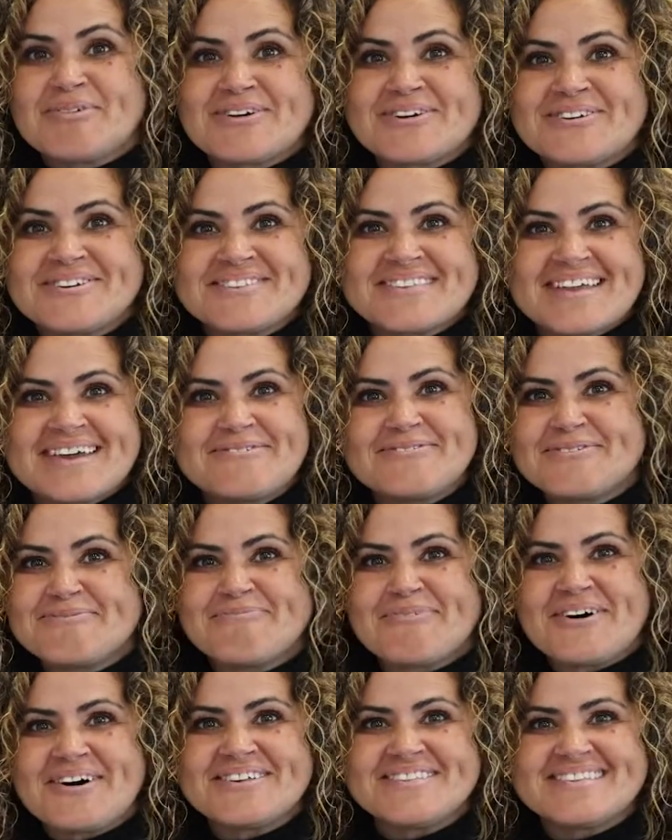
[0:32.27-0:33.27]
Burgers Day
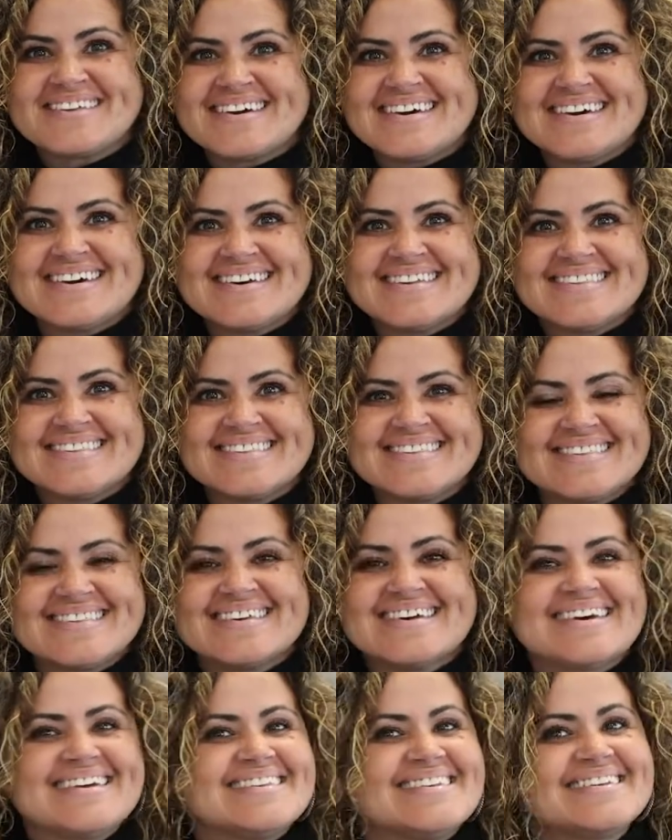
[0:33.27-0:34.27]
with Bosses!
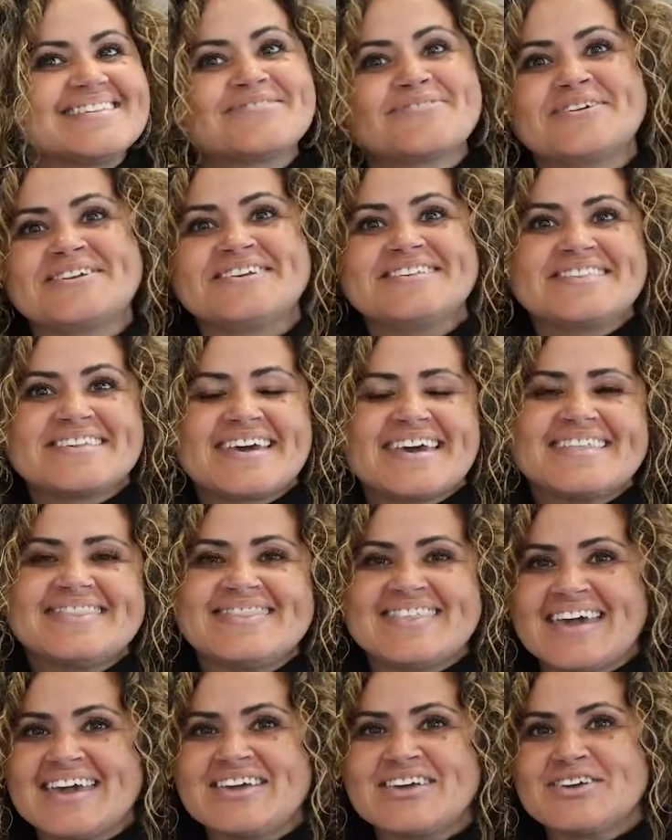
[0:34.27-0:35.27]
Just want to say
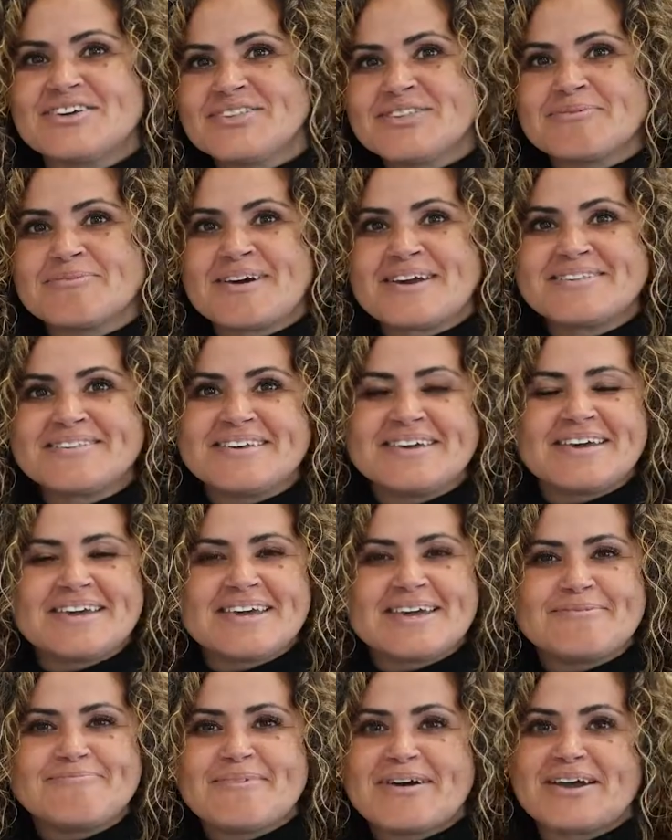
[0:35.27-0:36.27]
thank you to my
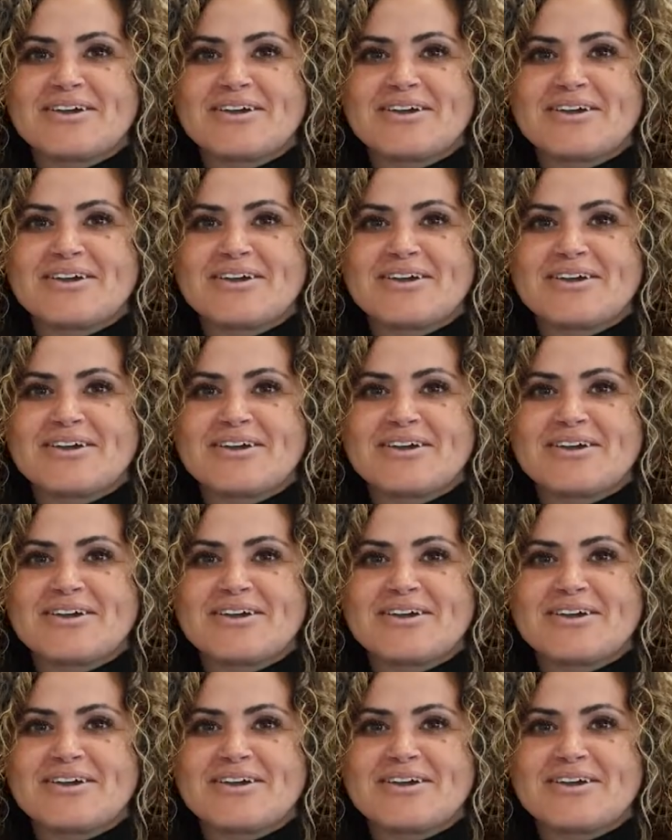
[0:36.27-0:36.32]
team.